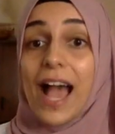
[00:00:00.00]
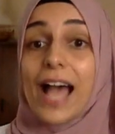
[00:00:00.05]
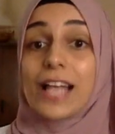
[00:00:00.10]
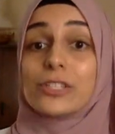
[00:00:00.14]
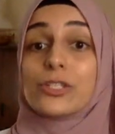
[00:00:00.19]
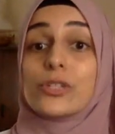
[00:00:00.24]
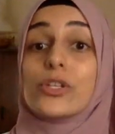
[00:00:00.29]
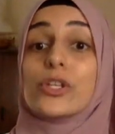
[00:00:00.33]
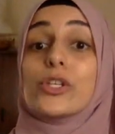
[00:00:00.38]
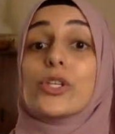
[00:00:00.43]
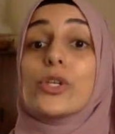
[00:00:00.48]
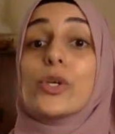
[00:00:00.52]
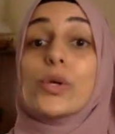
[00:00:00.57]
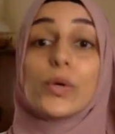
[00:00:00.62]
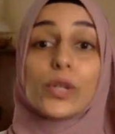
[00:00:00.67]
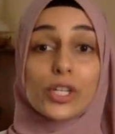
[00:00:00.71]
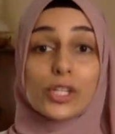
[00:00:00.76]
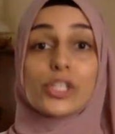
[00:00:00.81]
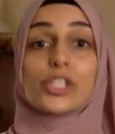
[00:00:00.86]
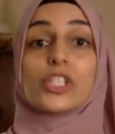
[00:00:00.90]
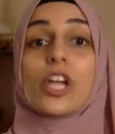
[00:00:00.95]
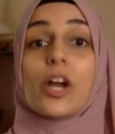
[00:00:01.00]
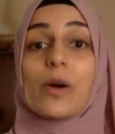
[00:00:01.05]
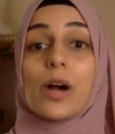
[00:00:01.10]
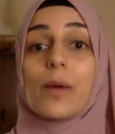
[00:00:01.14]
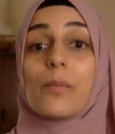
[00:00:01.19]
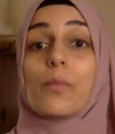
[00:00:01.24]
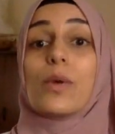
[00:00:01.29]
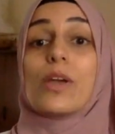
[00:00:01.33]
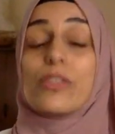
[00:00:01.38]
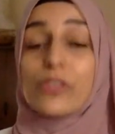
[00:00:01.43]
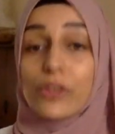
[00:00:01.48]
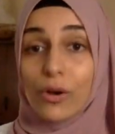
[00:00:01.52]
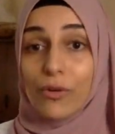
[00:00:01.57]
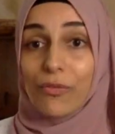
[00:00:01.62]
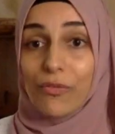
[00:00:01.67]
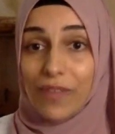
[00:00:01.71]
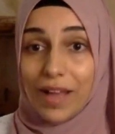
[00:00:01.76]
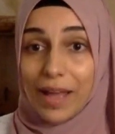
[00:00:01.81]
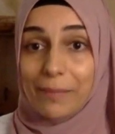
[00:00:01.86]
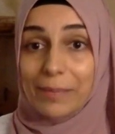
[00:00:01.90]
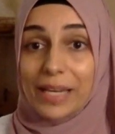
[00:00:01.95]
and so that you can show up with your
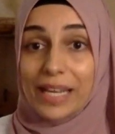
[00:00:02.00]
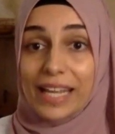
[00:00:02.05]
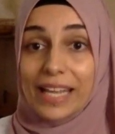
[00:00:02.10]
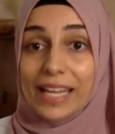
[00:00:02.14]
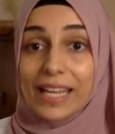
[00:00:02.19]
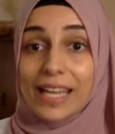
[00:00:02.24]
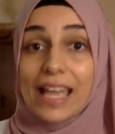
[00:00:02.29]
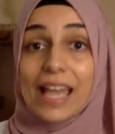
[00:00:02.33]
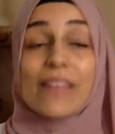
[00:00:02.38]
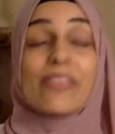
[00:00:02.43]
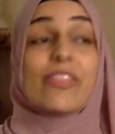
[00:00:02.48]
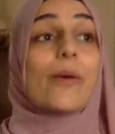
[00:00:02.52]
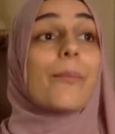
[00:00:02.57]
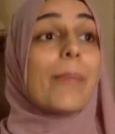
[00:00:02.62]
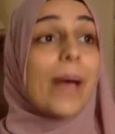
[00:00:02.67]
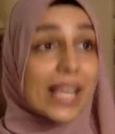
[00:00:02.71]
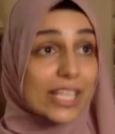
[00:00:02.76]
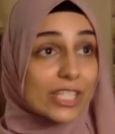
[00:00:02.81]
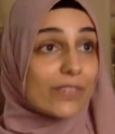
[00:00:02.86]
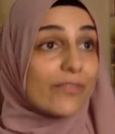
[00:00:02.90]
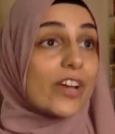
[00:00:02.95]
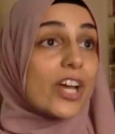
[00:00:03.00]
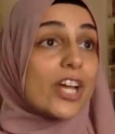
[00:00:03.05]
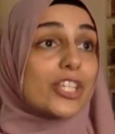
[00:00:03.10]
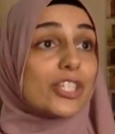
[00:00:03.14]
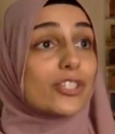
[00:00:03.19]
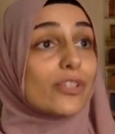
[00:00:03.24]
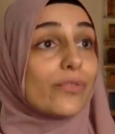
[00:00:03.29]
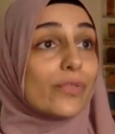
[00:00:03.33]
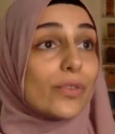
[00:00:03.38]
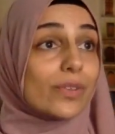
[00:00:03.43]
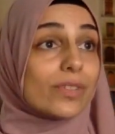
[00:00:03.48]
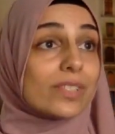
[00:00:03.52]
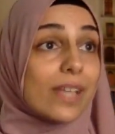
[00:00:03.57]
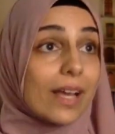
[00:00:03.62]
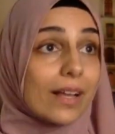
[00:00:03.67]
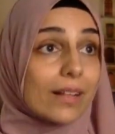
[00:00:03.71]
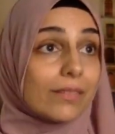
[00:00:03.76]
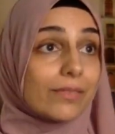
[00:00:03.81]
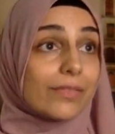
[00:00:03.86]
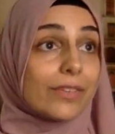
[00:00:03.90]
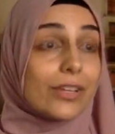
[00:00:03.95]
family the best version of
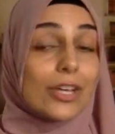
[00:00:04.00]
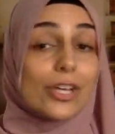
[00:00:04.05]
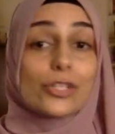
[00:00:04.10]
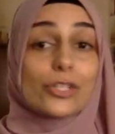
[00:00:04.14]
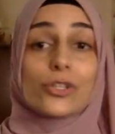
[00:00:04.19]
yourself,